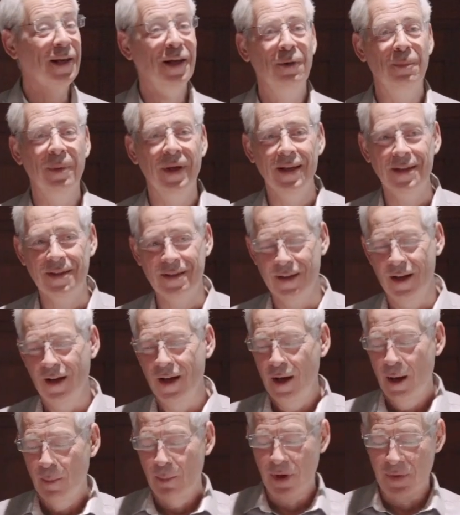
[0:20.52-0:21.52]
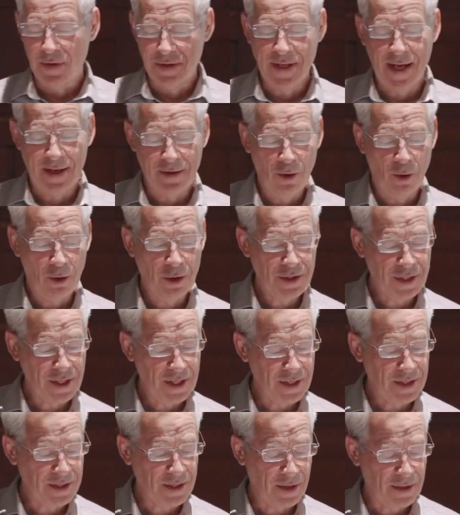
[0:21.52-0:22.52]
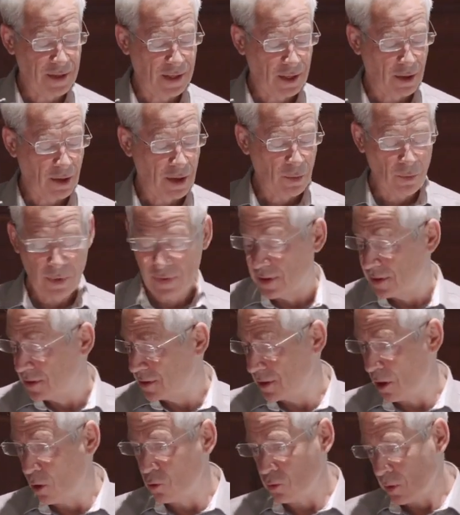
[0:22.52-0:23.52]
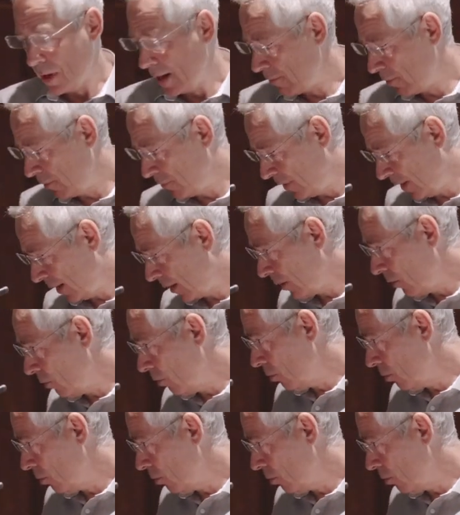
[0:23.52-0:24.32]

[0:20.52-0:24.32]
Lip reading: little bit. But the technology is, I think, going with us. Oh, do I have a flicker